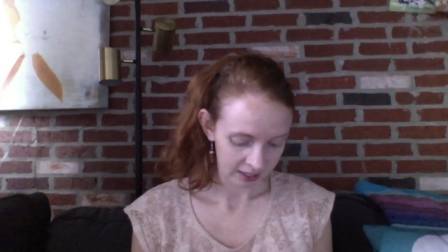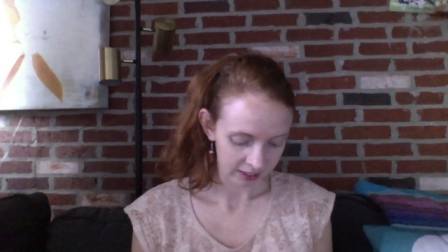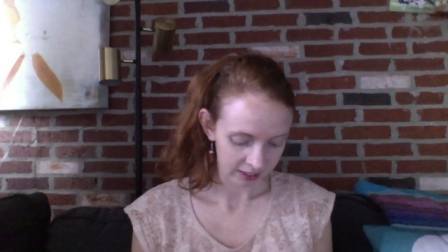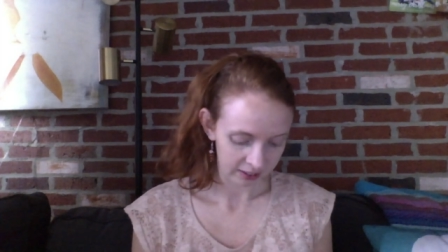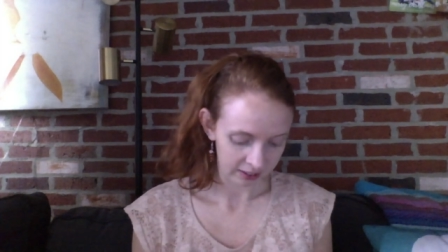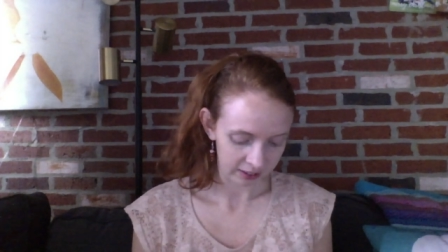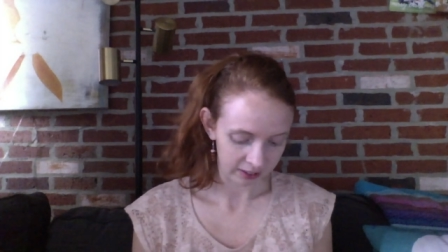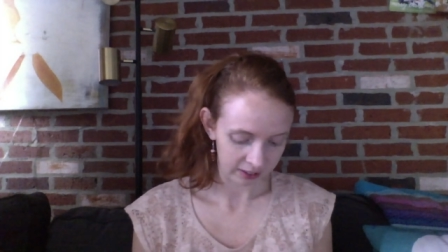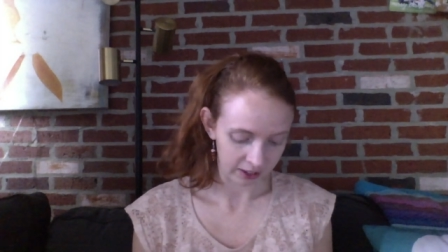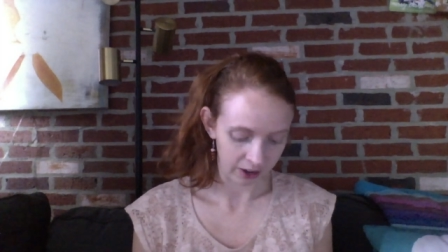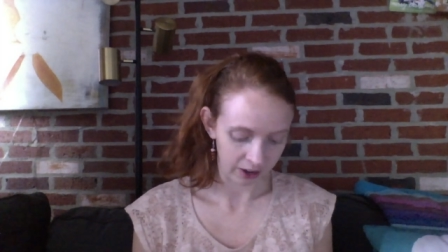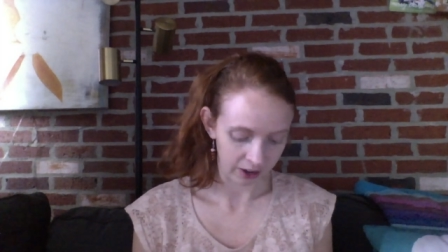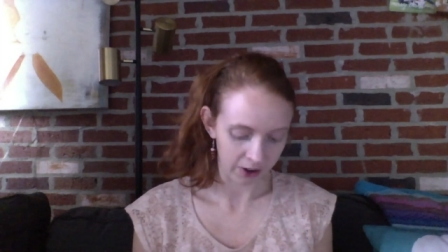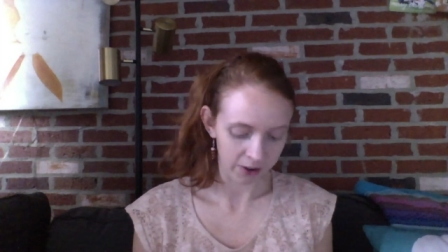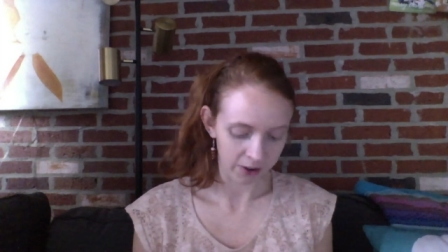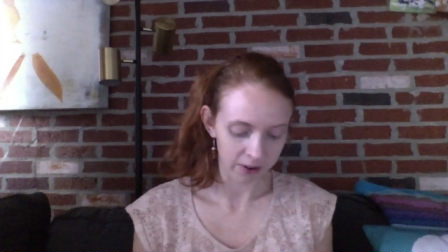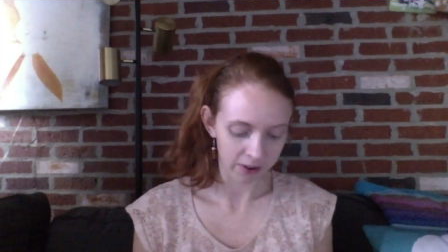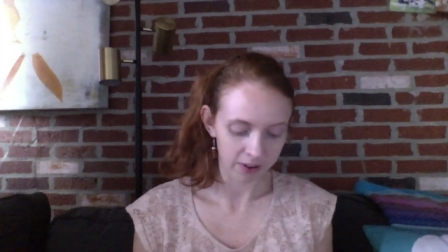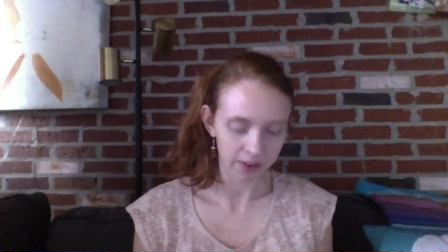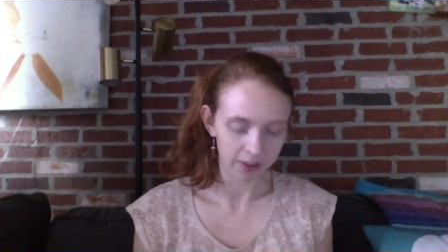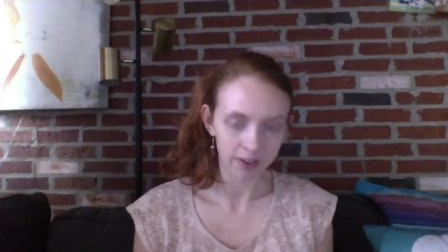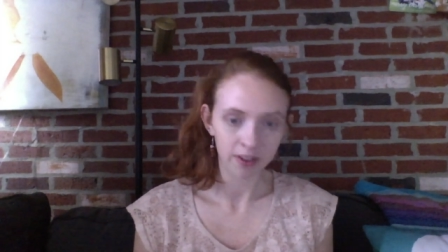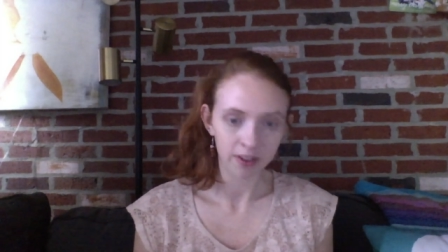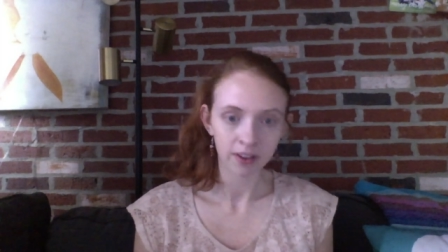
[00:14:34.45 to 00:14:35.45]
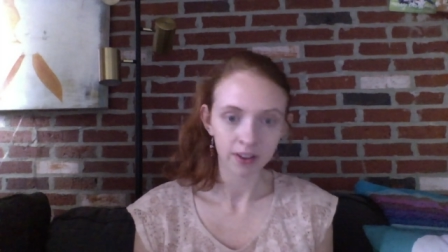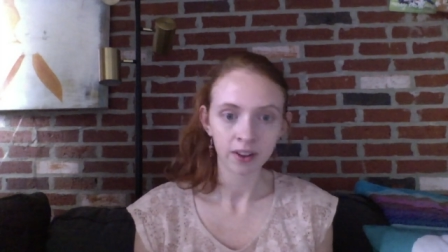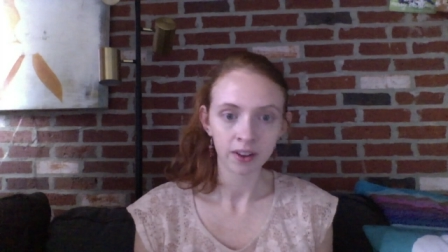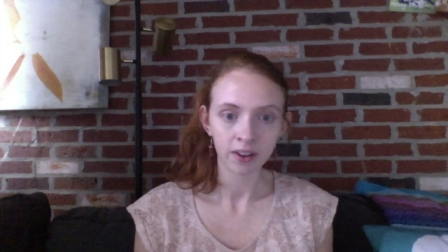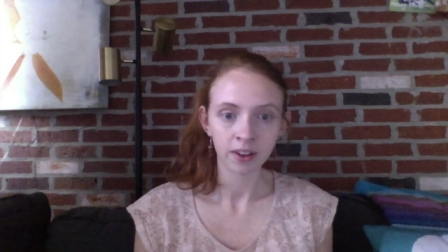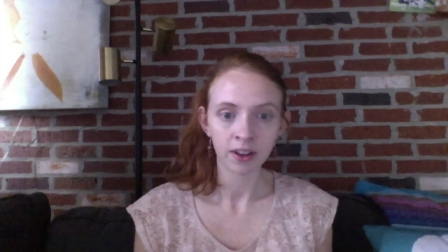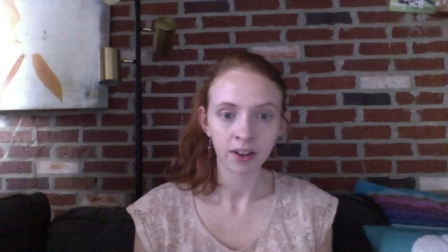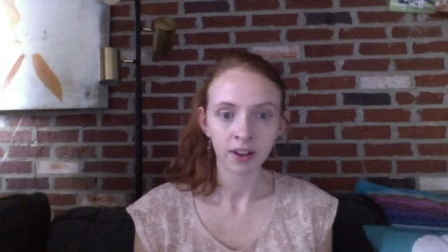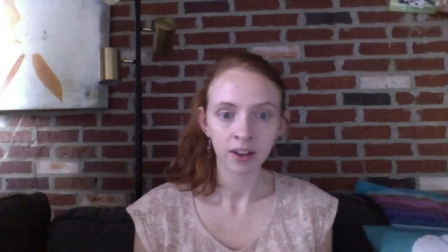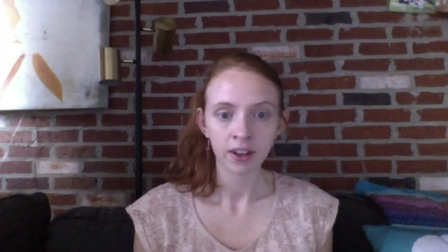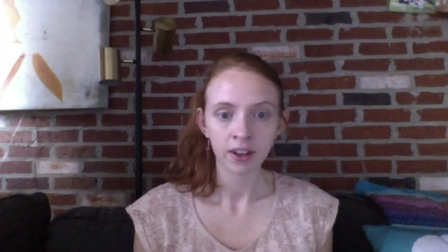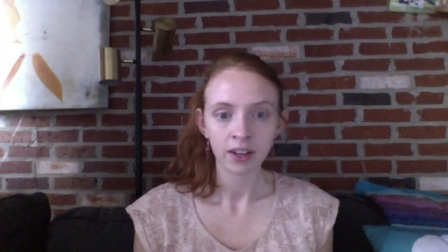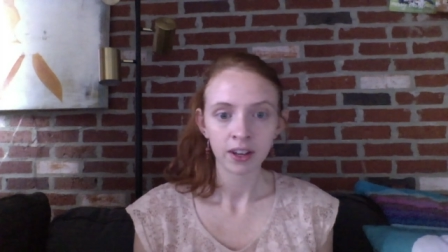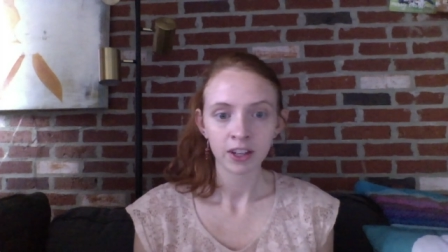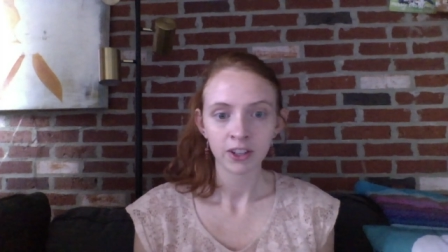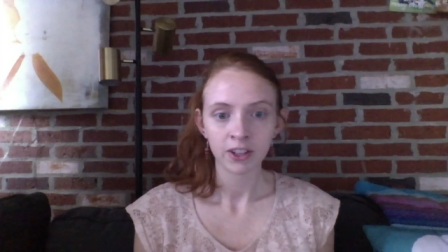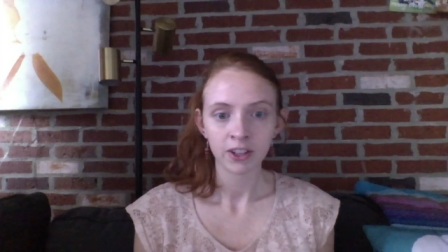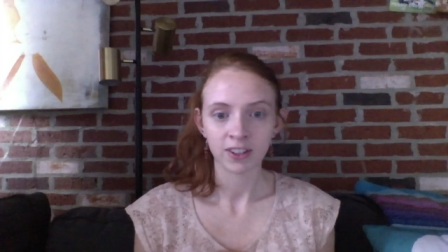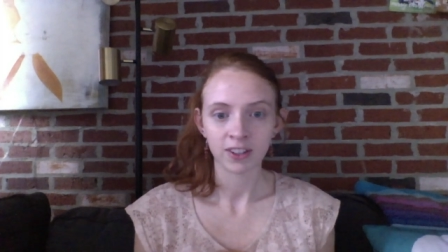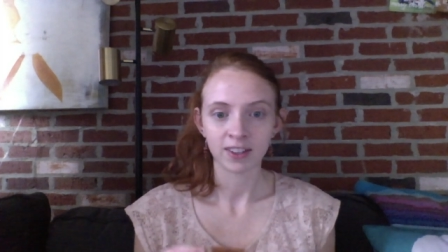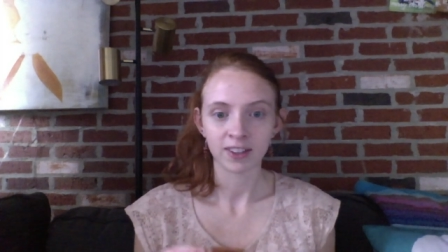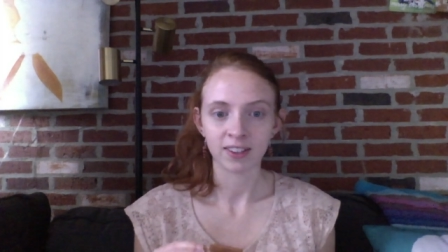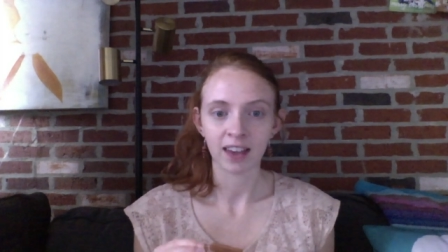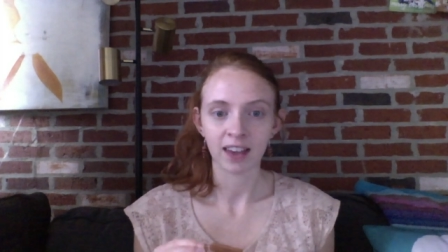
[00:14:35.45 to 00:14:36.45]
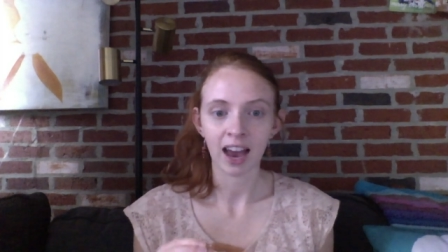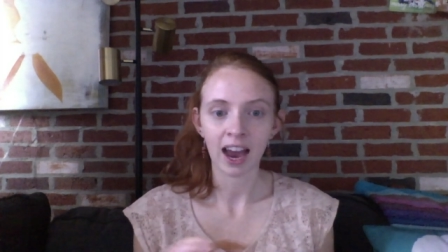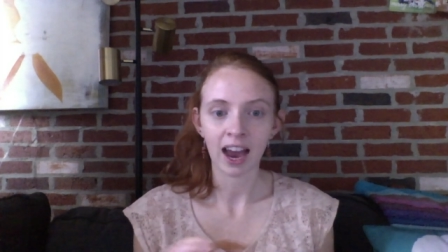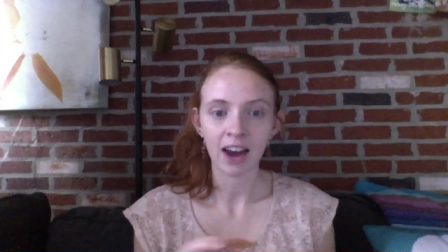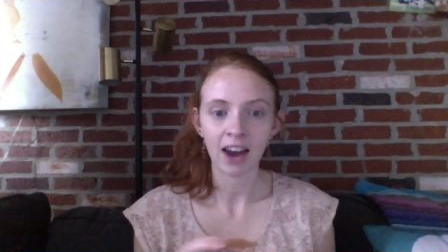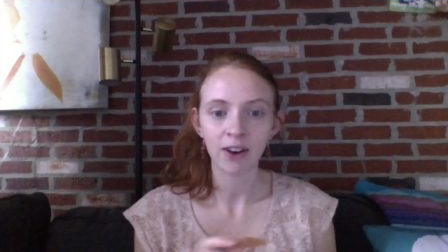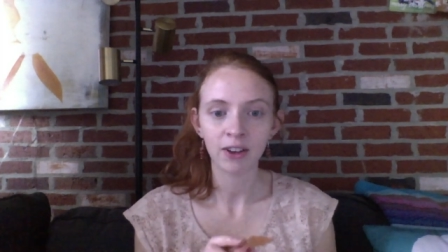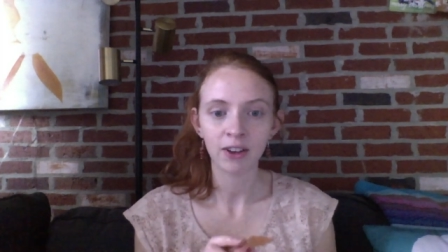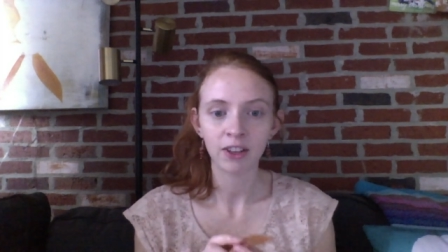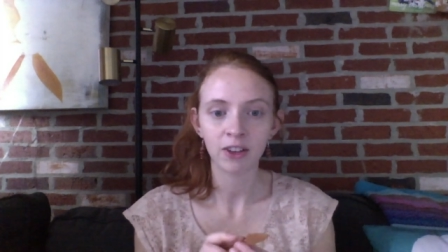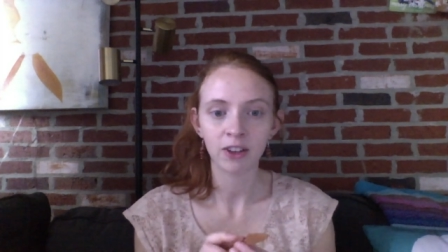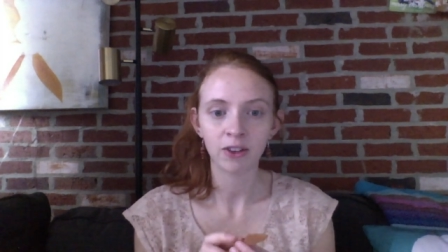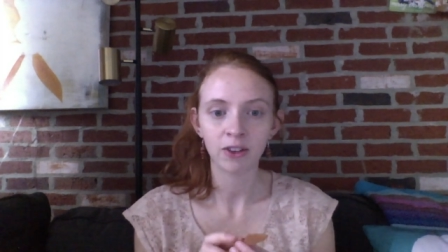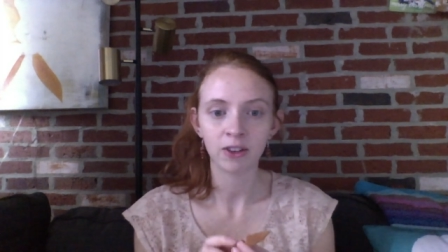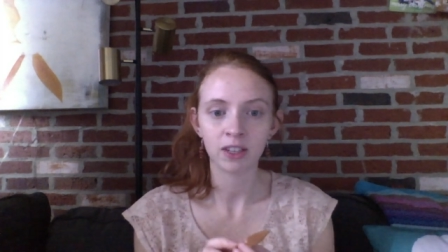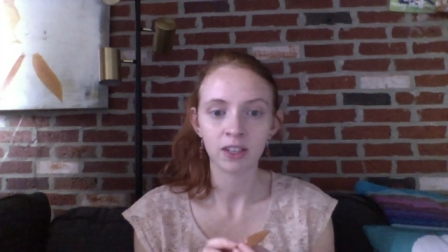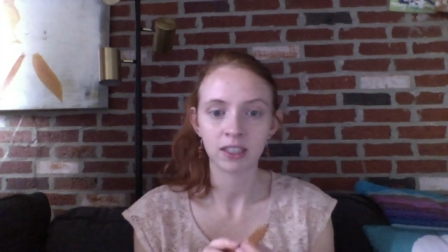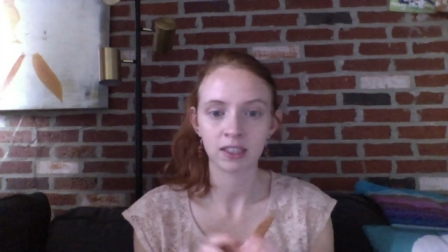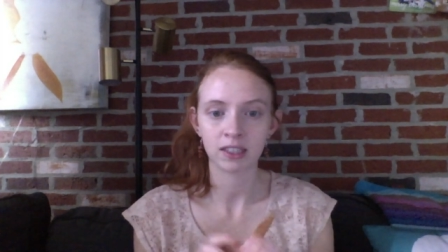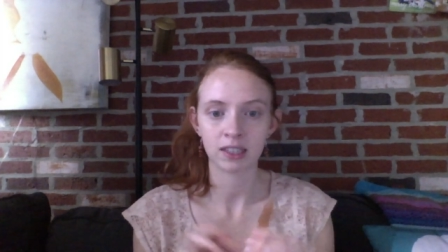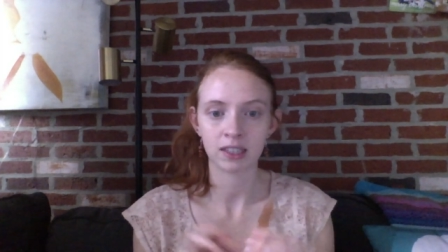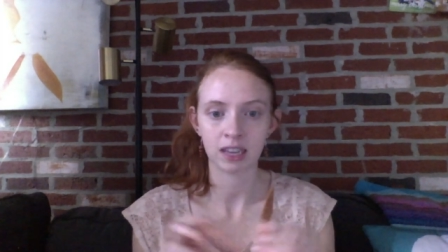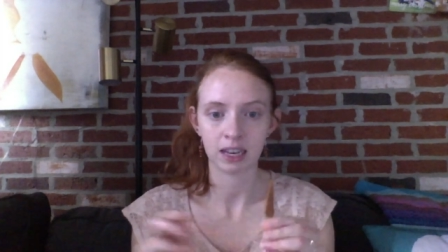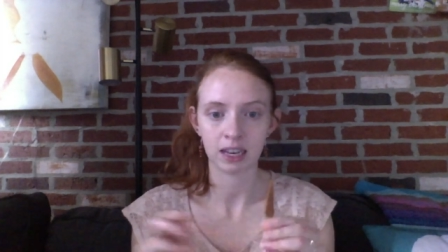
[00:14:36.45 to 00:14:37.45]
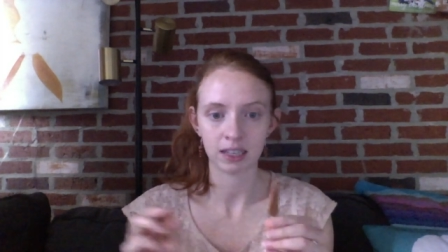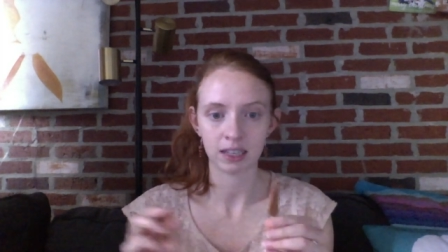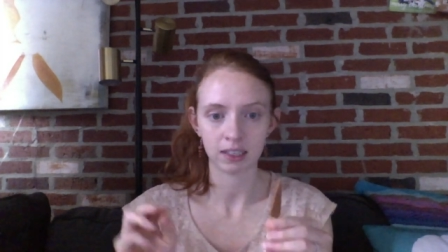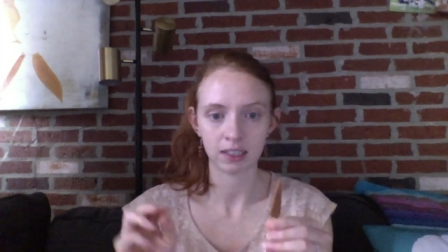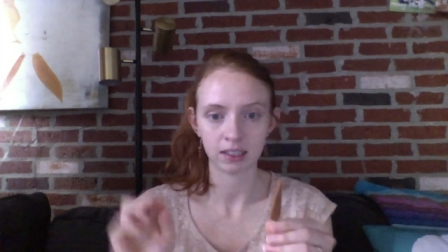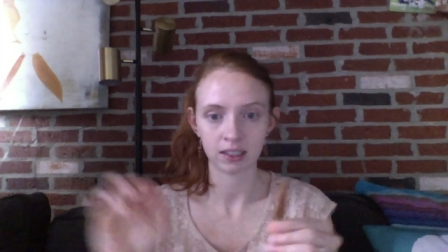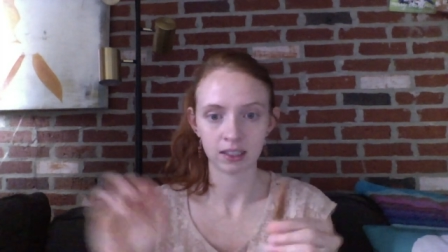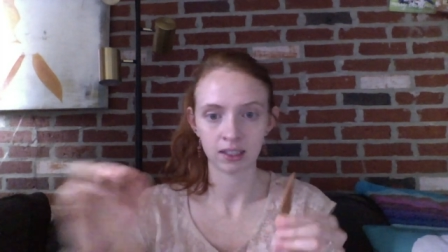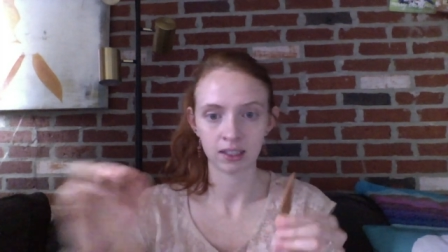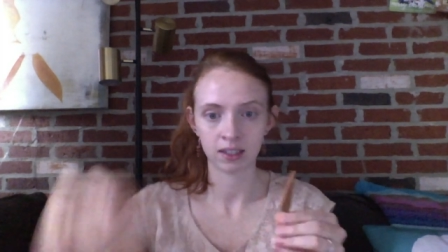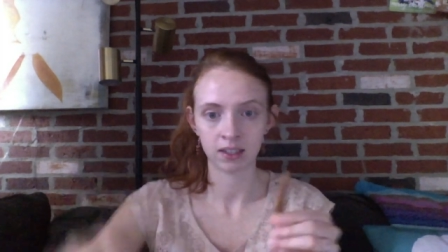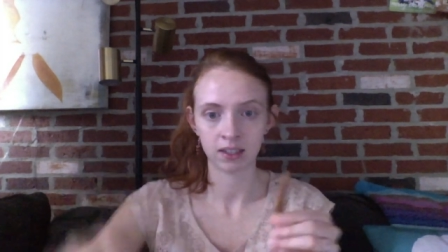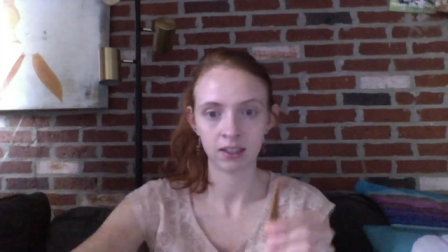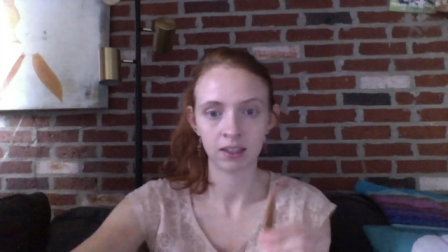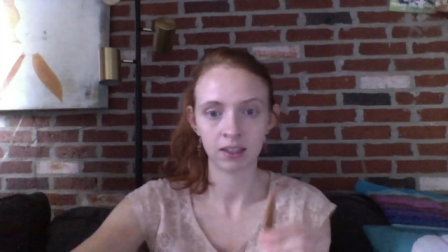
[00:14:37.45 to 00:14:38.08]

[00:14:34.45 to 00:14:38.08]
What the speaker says: So she says, how cute is this?